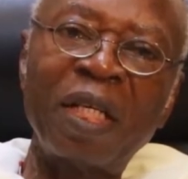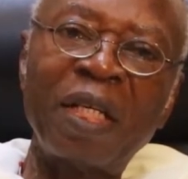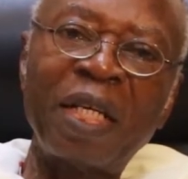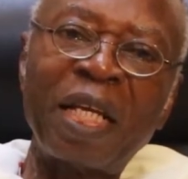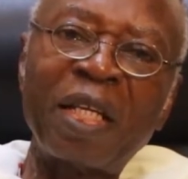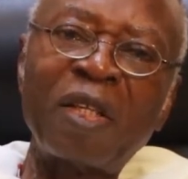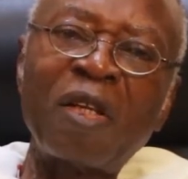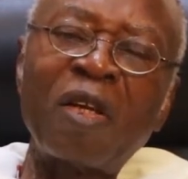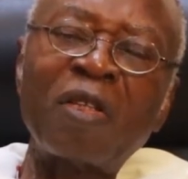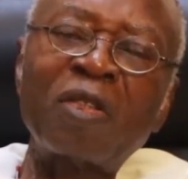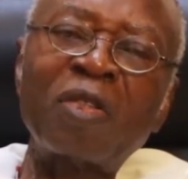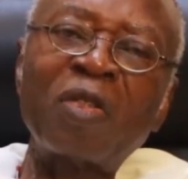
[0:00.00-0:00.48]

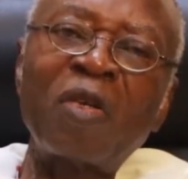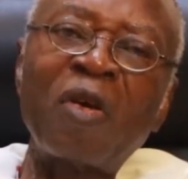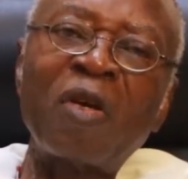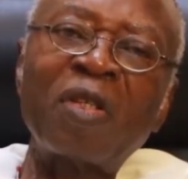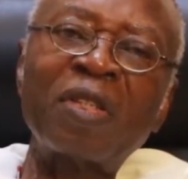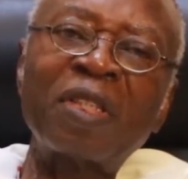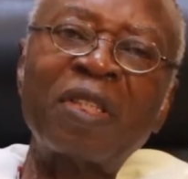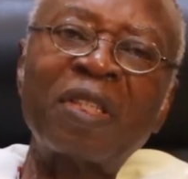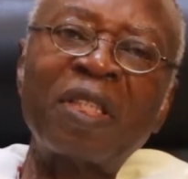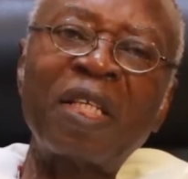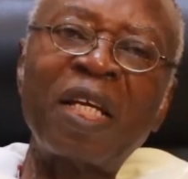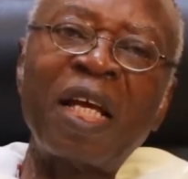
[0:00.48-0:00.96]
Let us
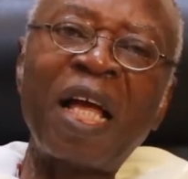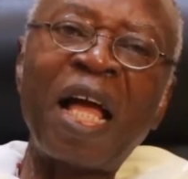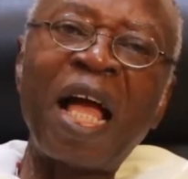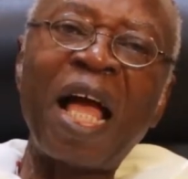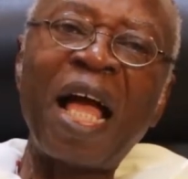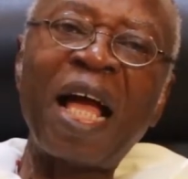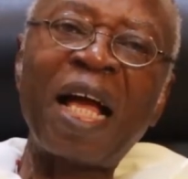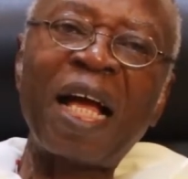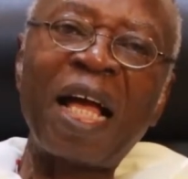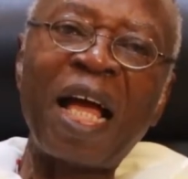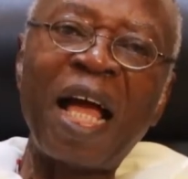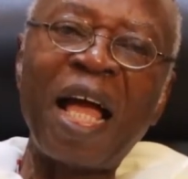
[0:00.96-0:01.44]
not say,
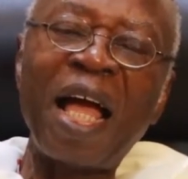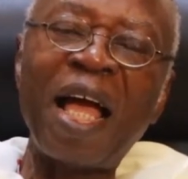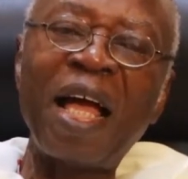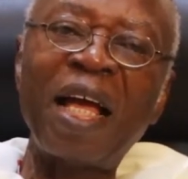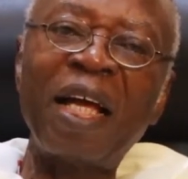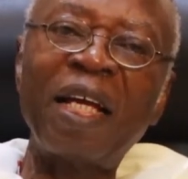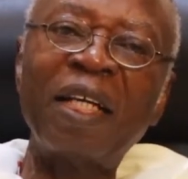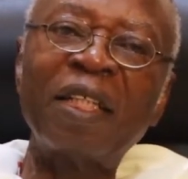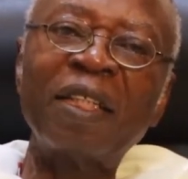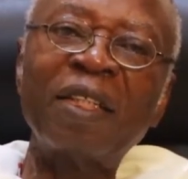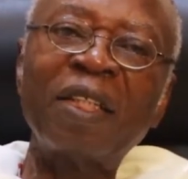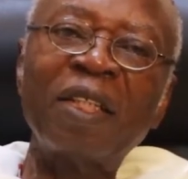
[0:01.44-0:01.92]

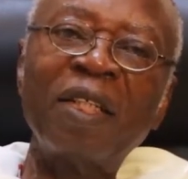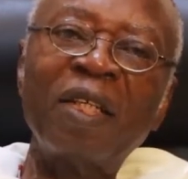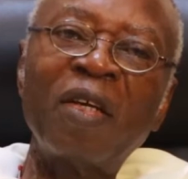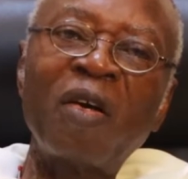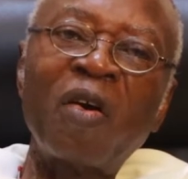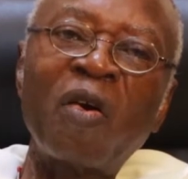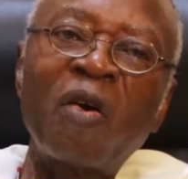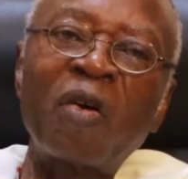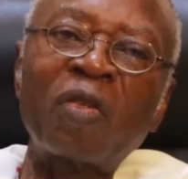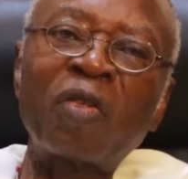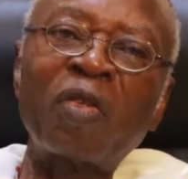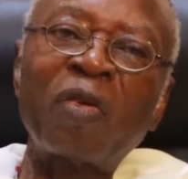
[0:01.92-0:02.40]
eh,
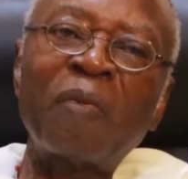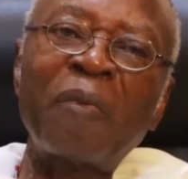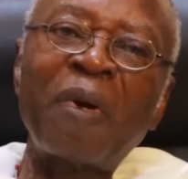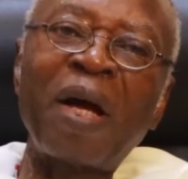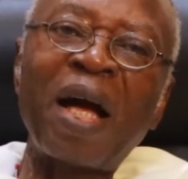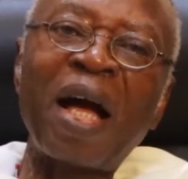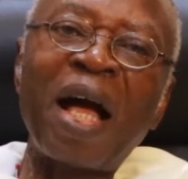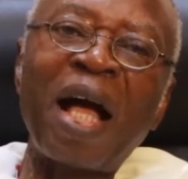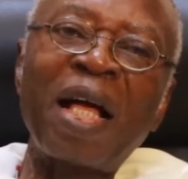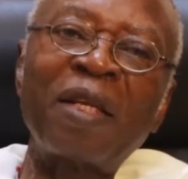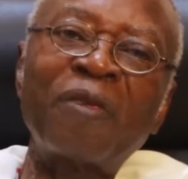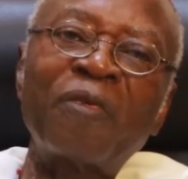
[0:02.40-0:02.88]

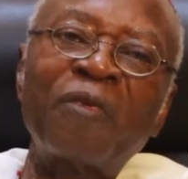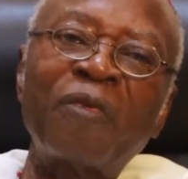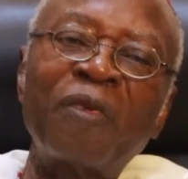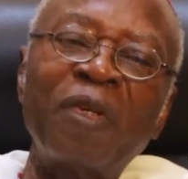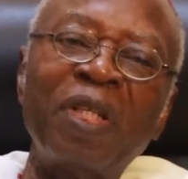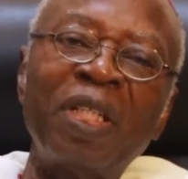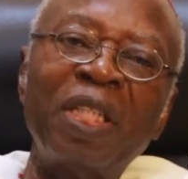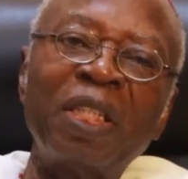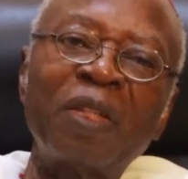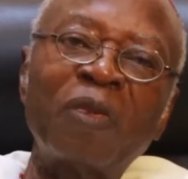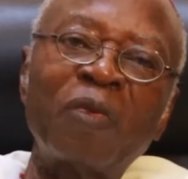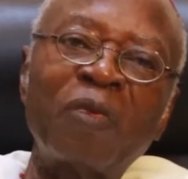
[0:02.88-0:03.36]
October has
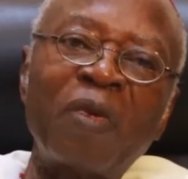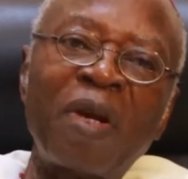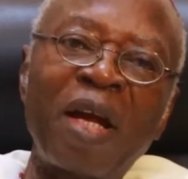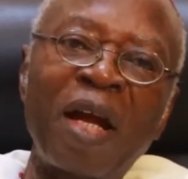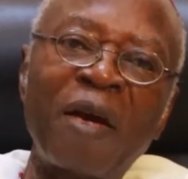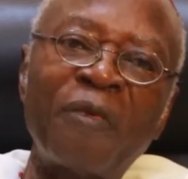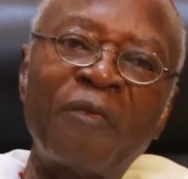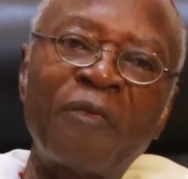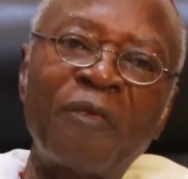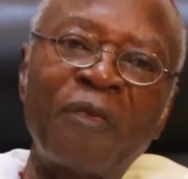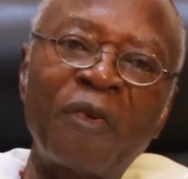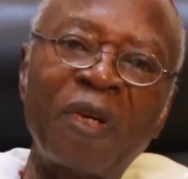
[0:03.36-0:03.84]
finished, we
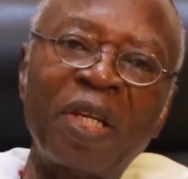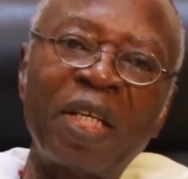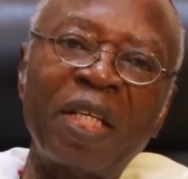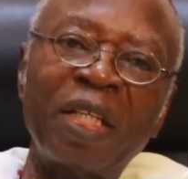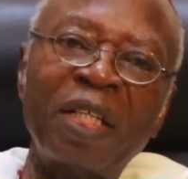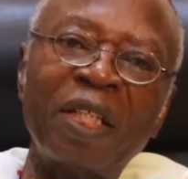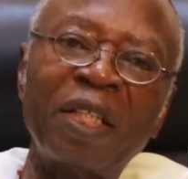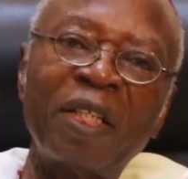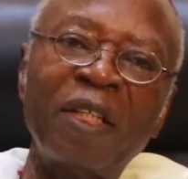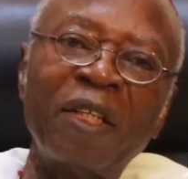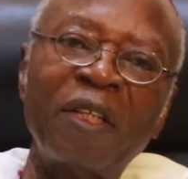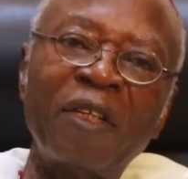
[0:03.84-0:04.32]
are
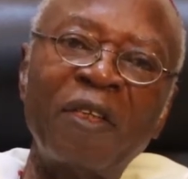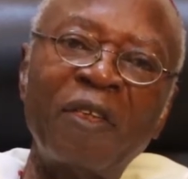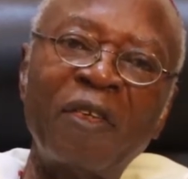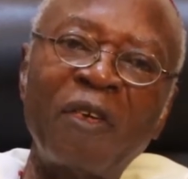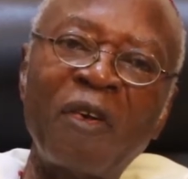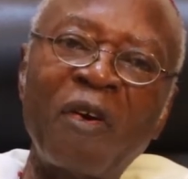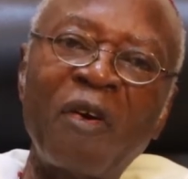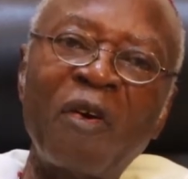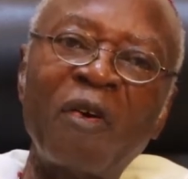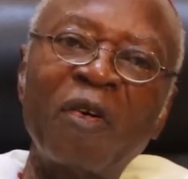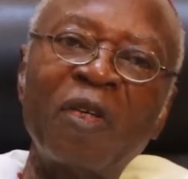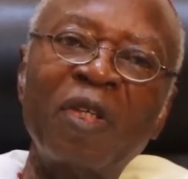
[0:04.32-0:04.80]
free.
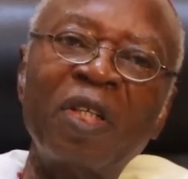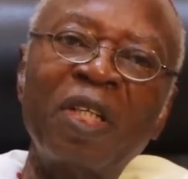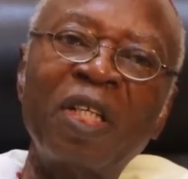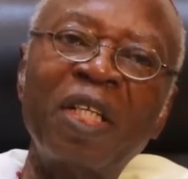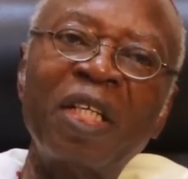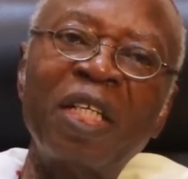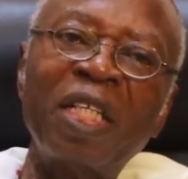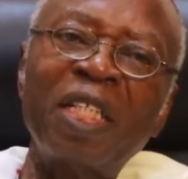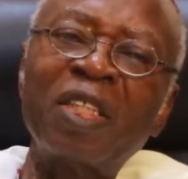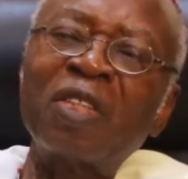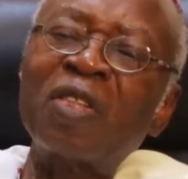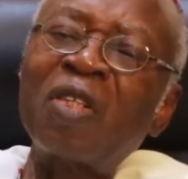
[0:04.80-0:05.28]
No,
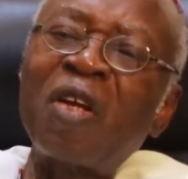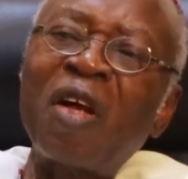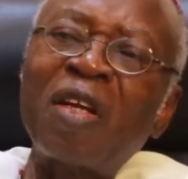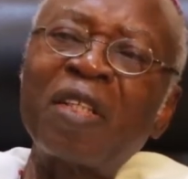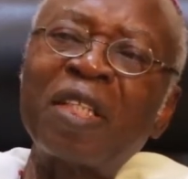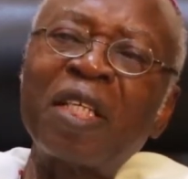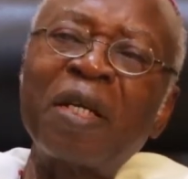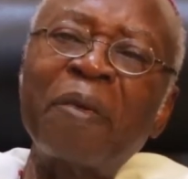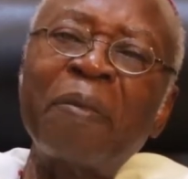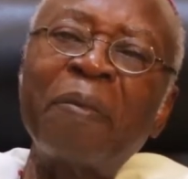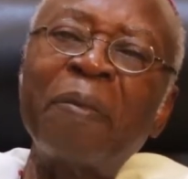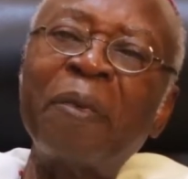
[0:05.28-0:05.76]
it's
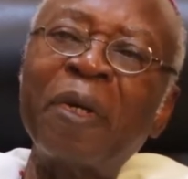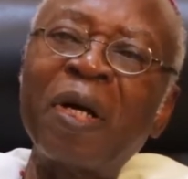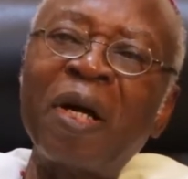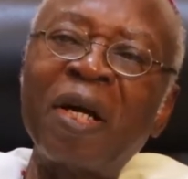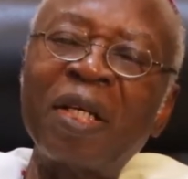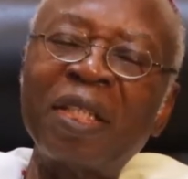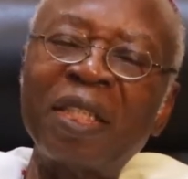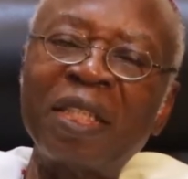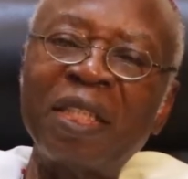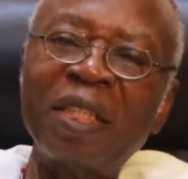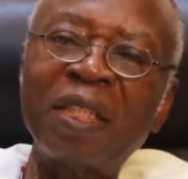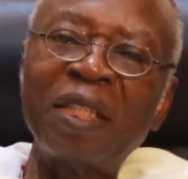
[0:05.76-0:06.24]
not a
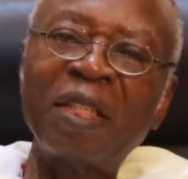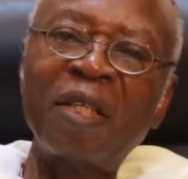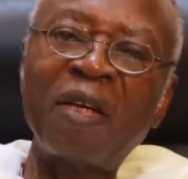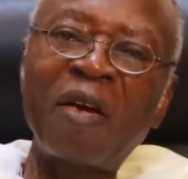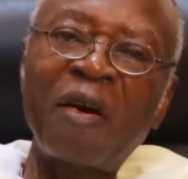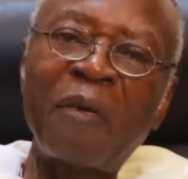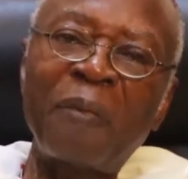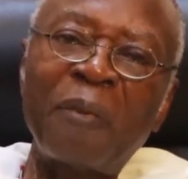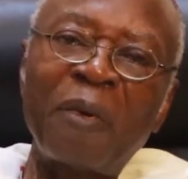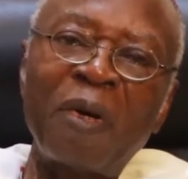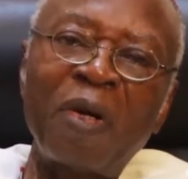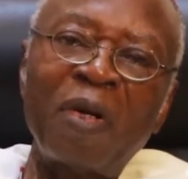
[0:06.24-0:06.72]
burden
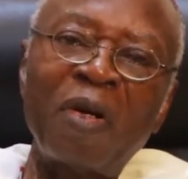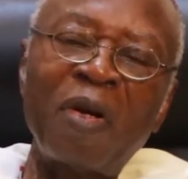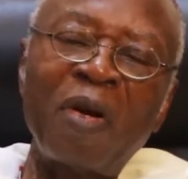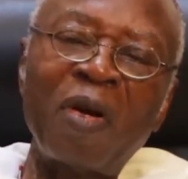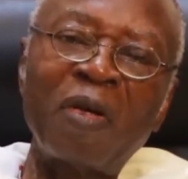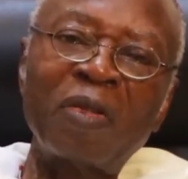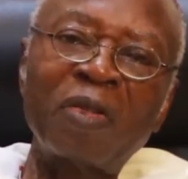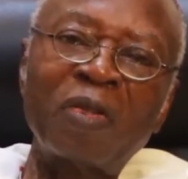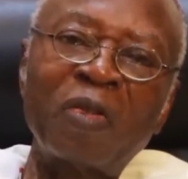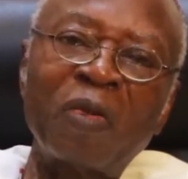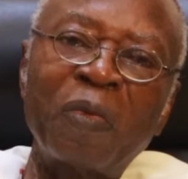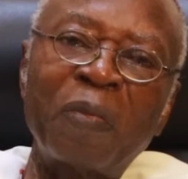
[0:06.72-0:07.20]
upon
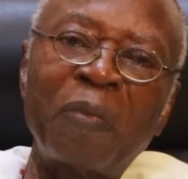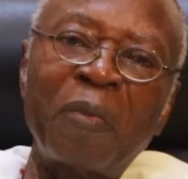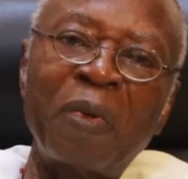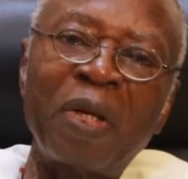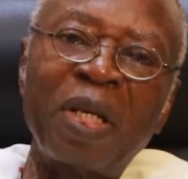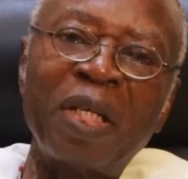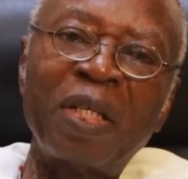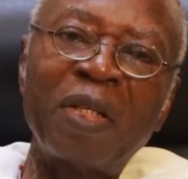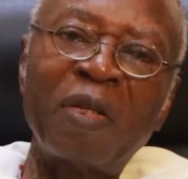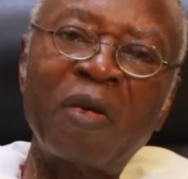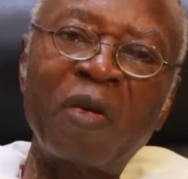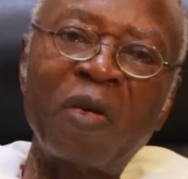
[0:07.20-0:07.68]
us to
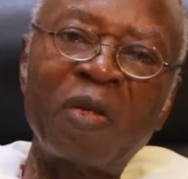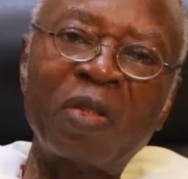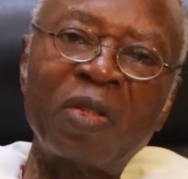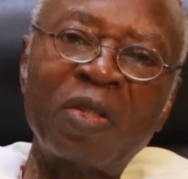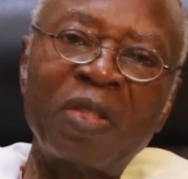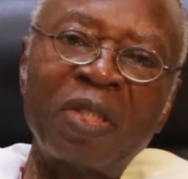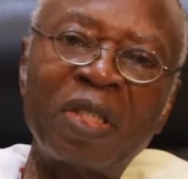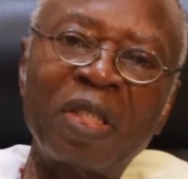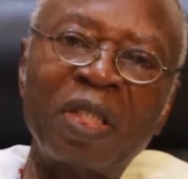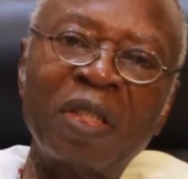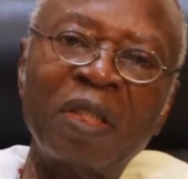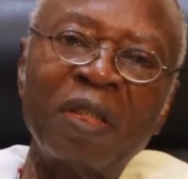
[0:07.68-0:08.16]
pray the
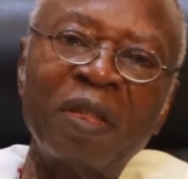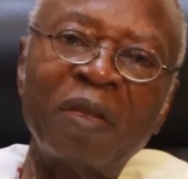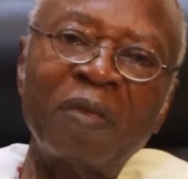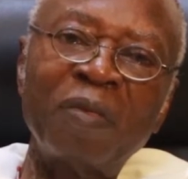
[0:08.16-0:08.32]
rosary.